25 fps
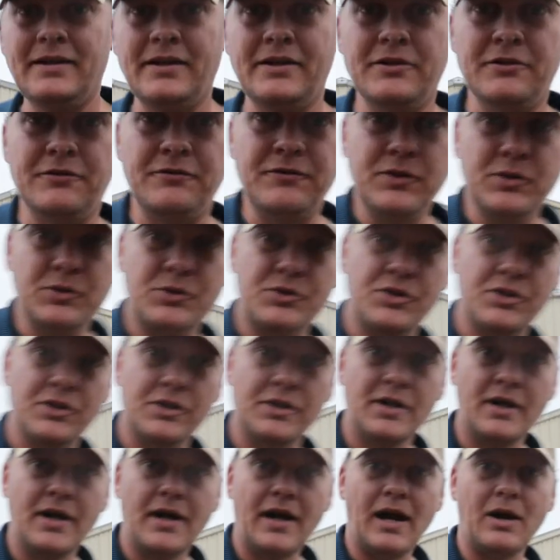In the
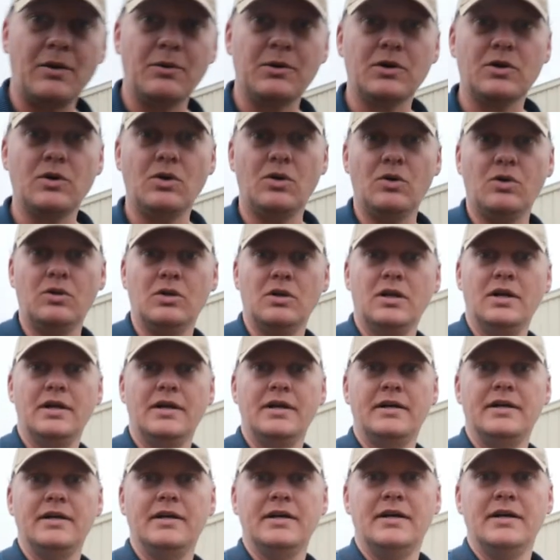future, our goal
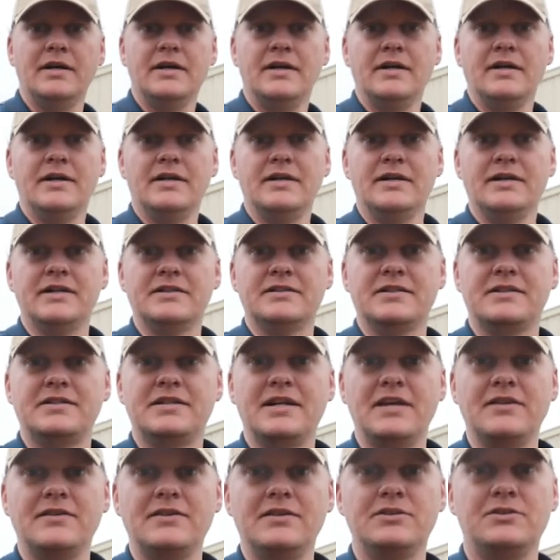is to
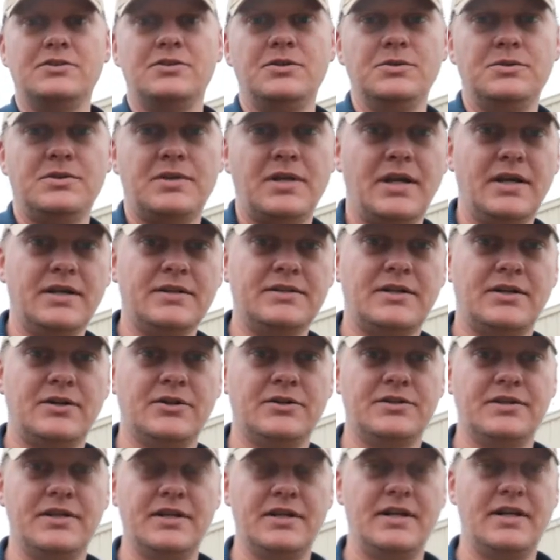take these two tanks that
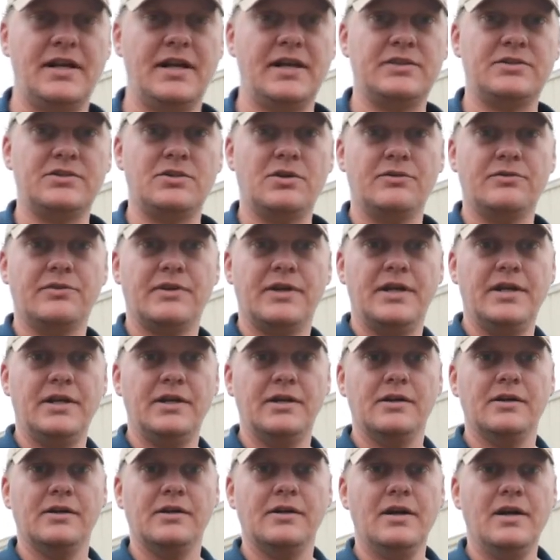are sitting next over
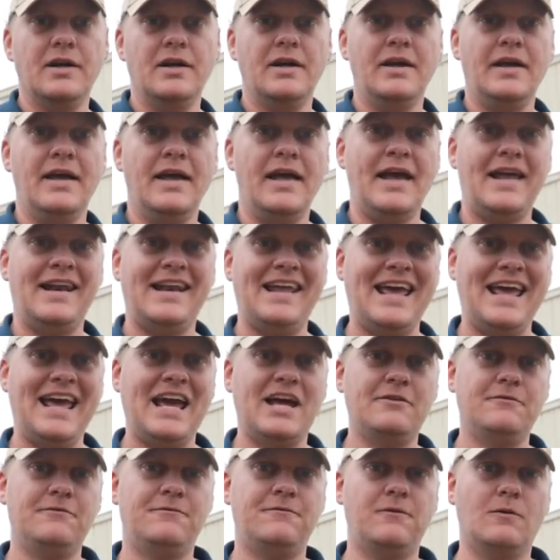here and
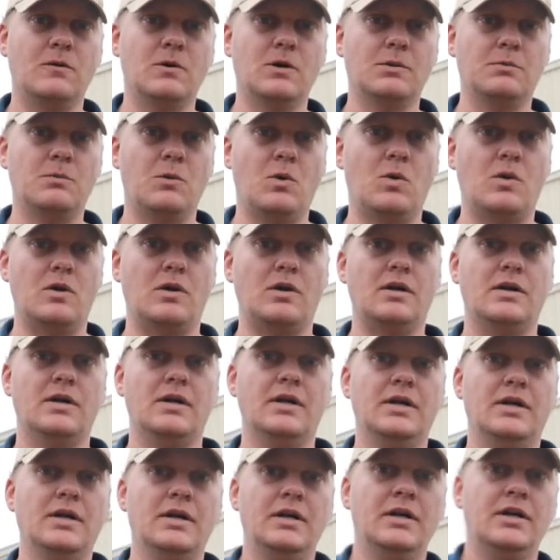add four more.
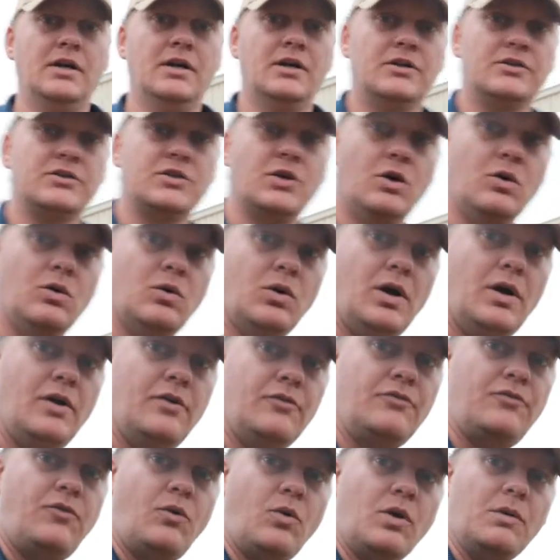So
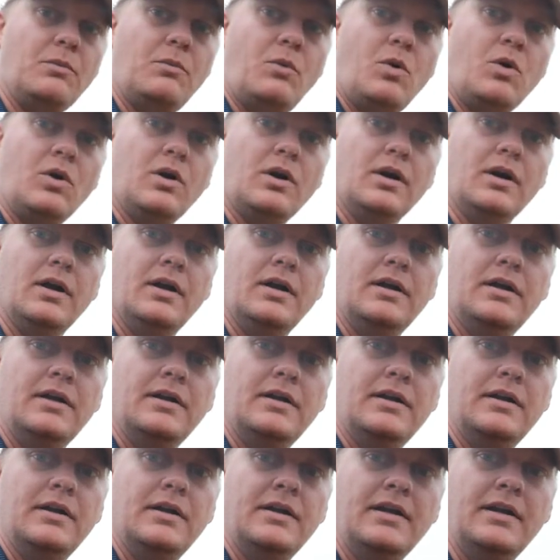four more
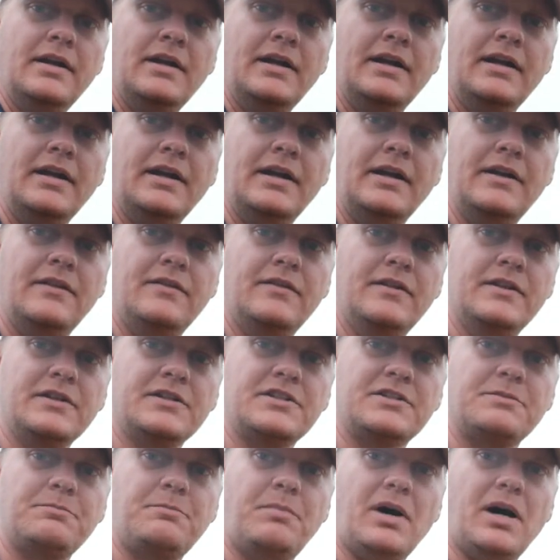in
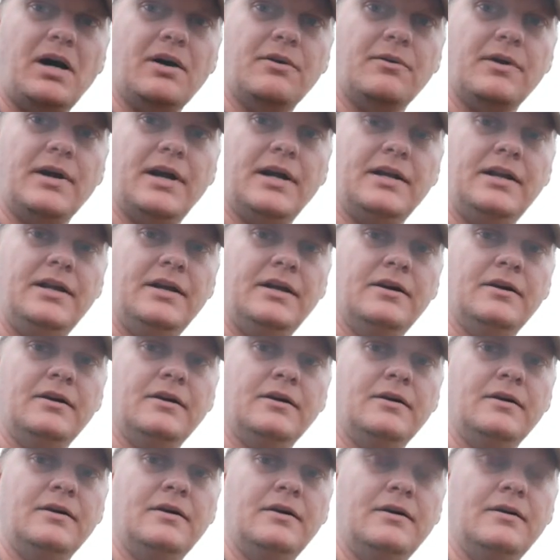this spot right
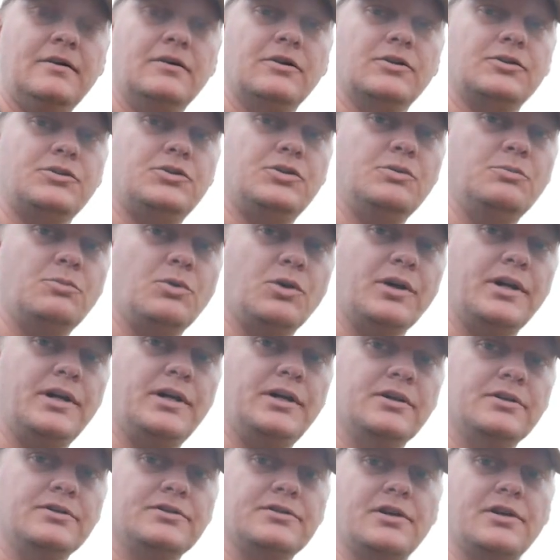here, or two more here,